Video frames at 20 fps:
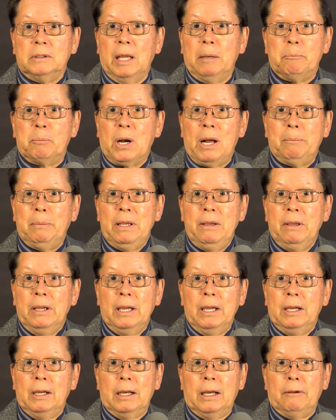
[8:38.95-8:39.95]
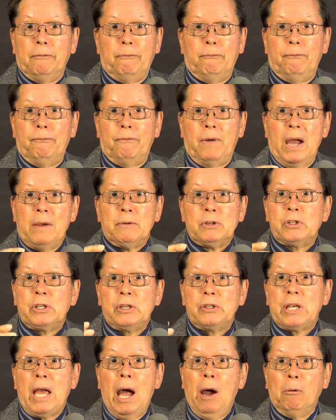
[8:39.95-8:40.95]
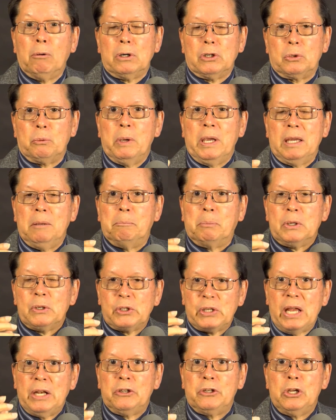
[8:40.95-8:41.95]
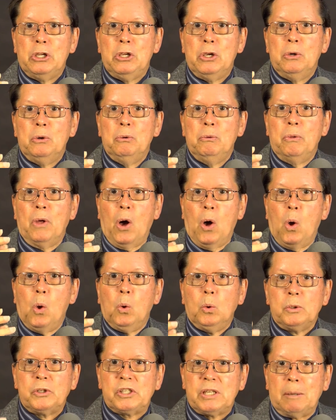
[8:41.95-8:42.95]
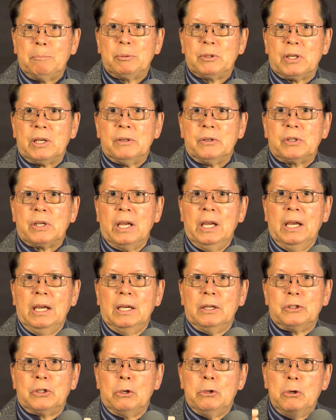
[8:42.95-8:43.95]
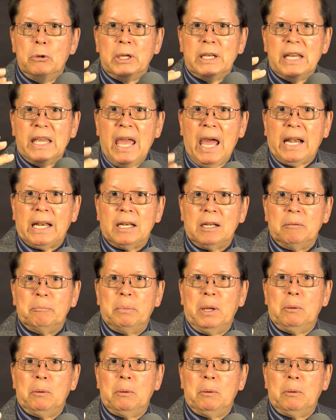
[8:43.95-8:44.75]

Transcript: In probably 5 or 6 hours, we can present to you the whole substance so you can get it.